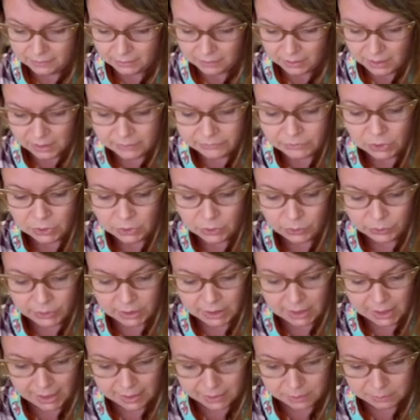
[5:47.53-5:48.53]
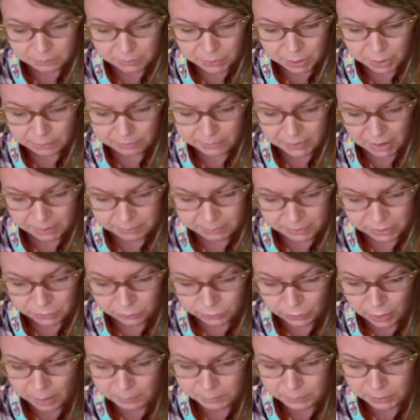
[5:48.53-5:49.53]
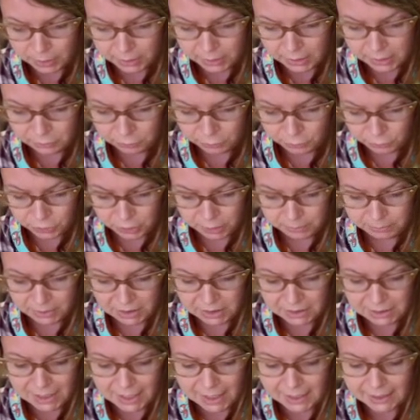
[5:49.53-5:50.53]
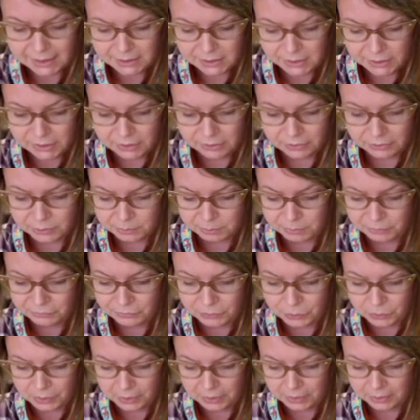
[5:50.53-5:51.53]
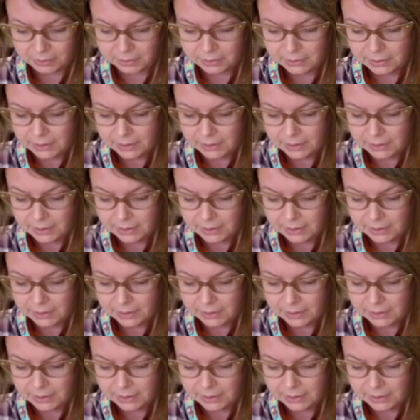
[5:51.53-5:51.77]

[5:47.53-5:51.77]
even though the atom bomb had been dropped on Hiroshima 9 years before.